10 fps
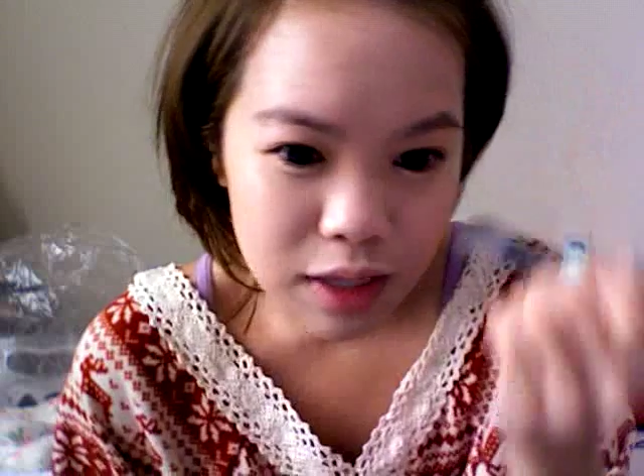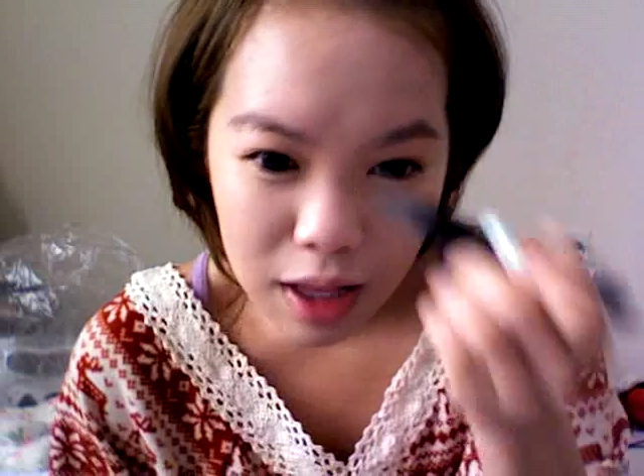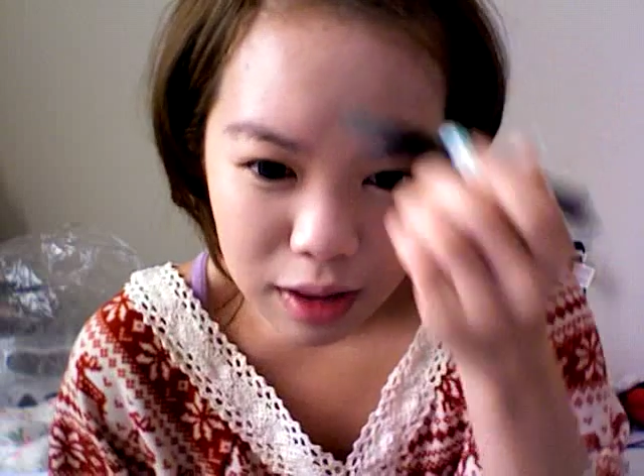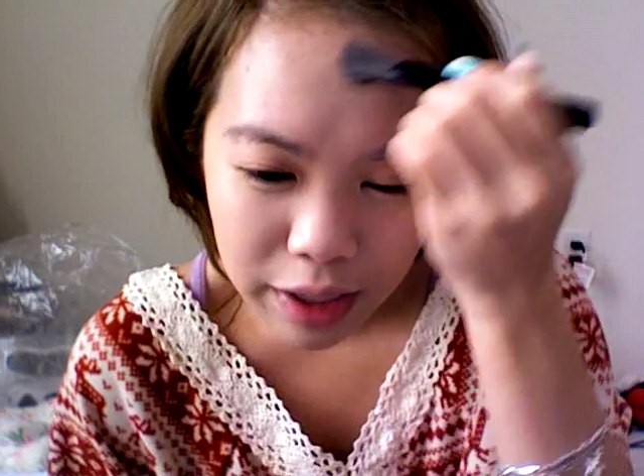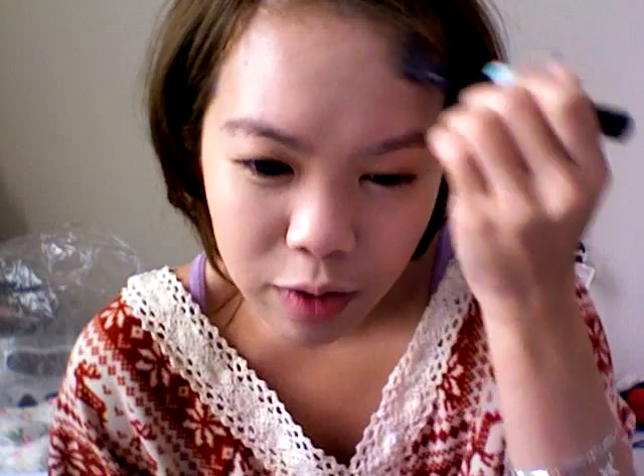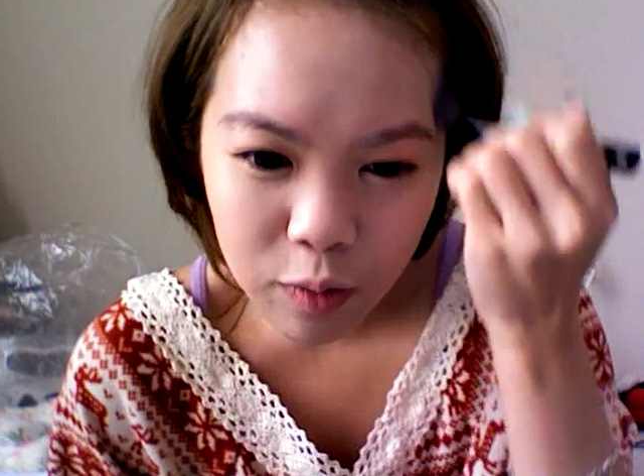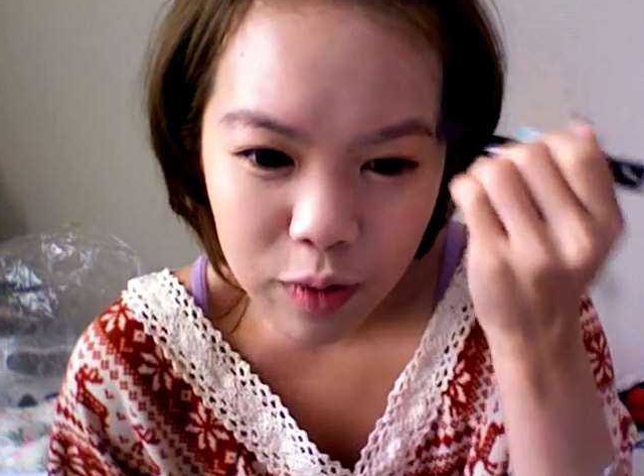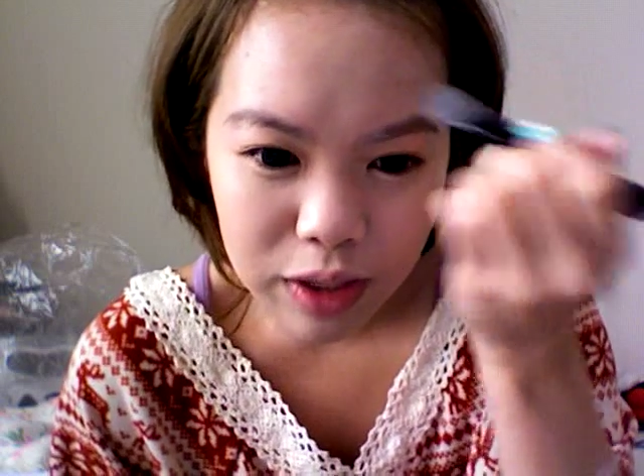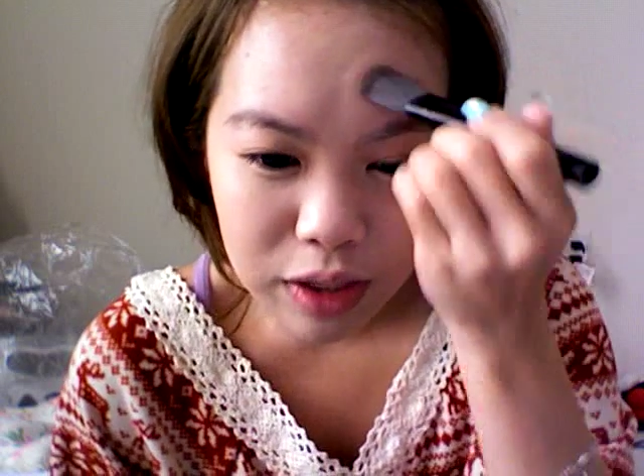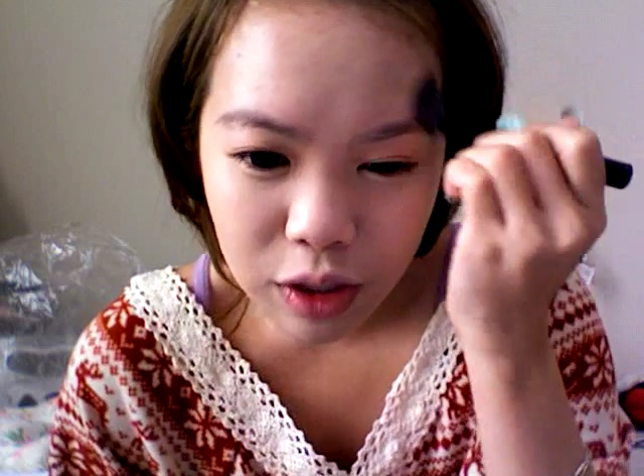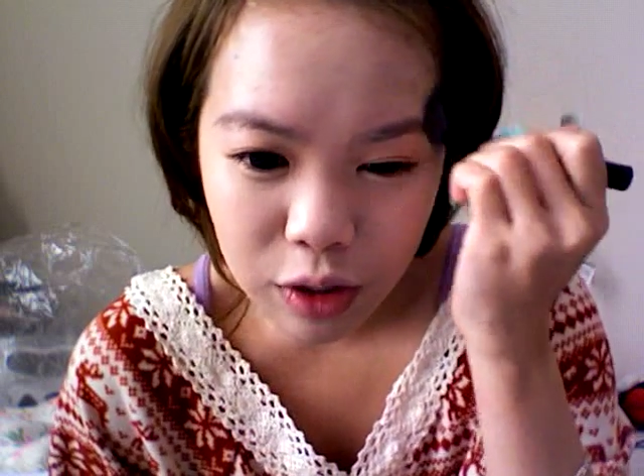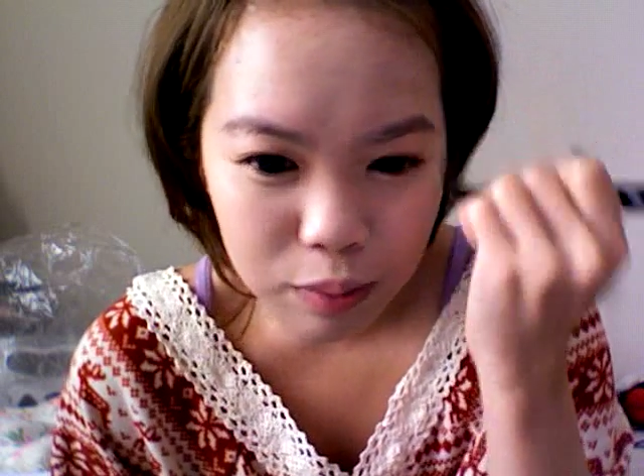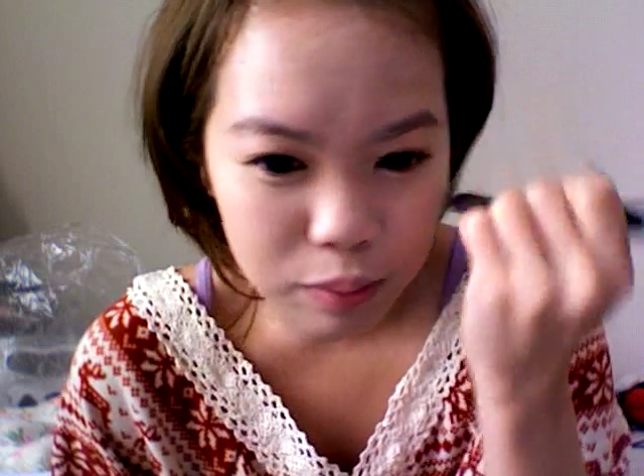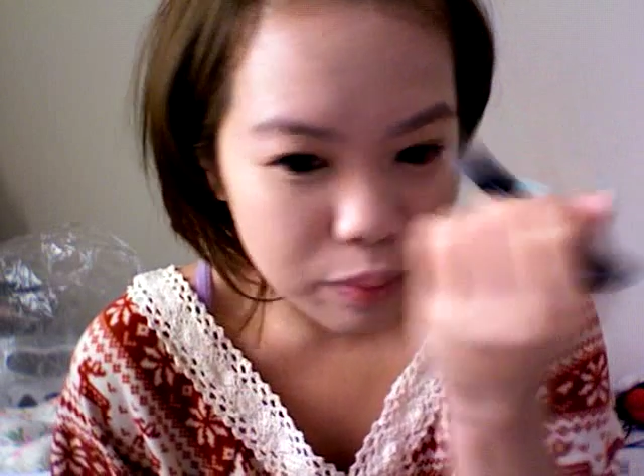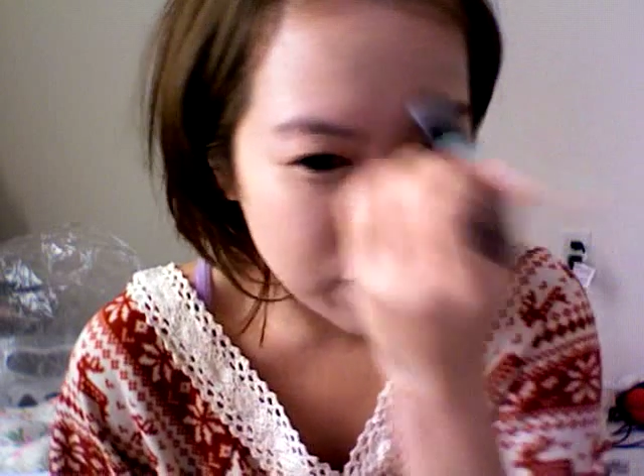not liquid,
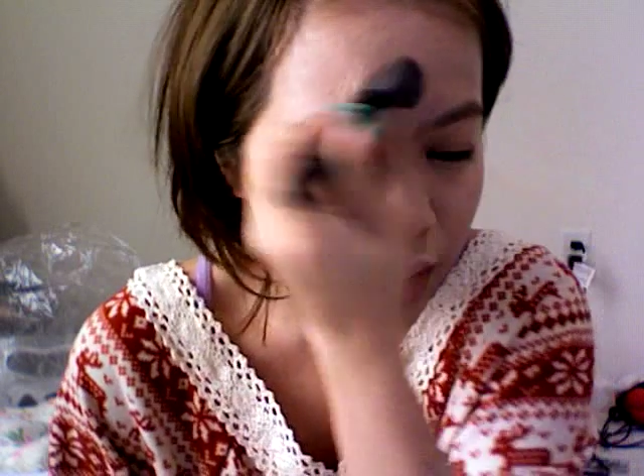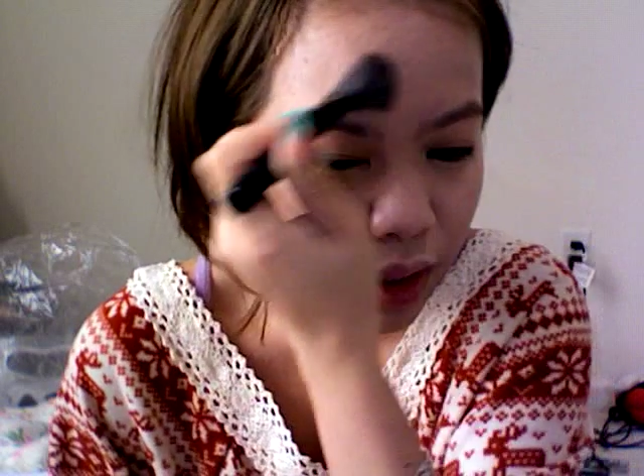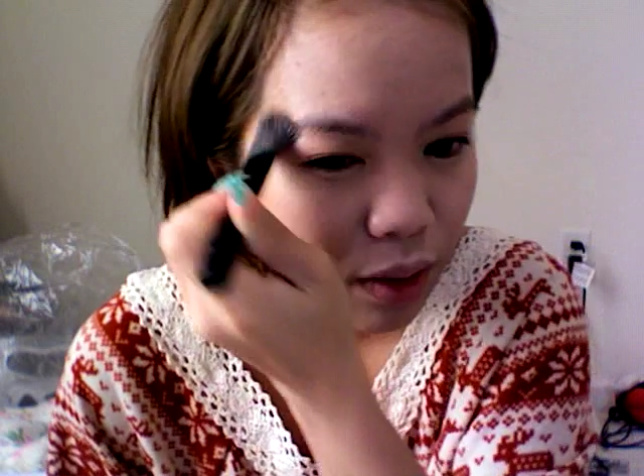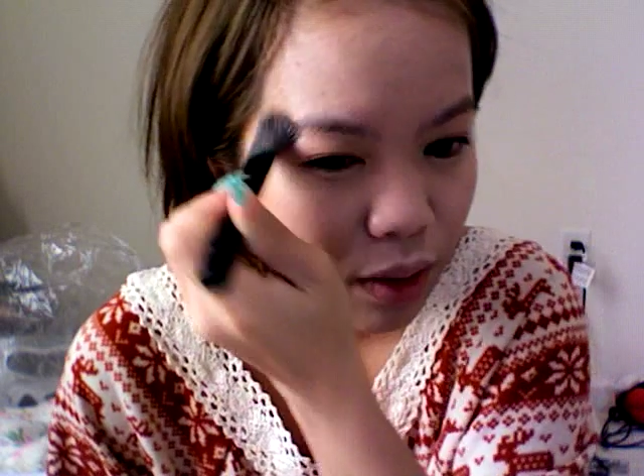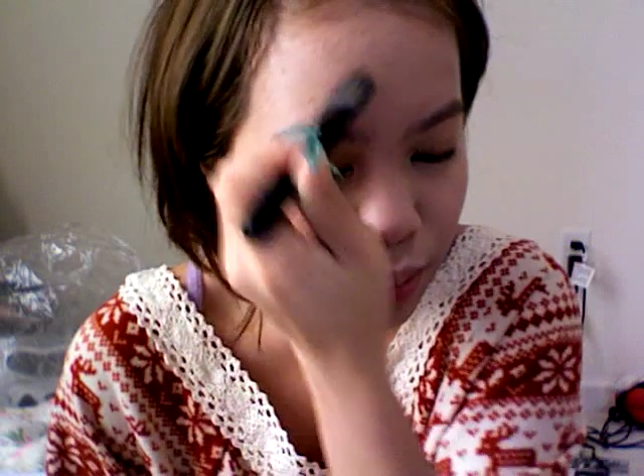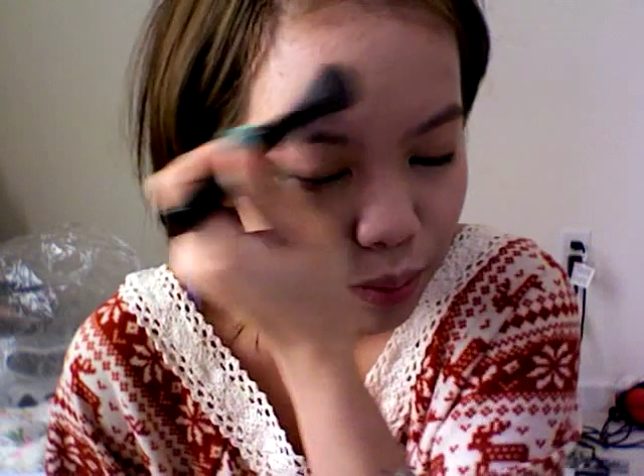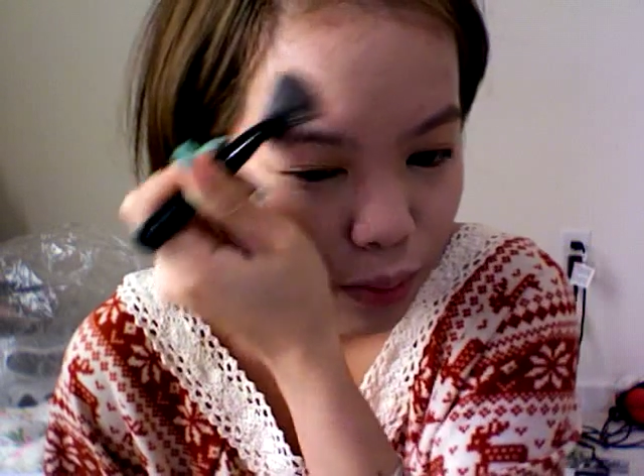so, but it's a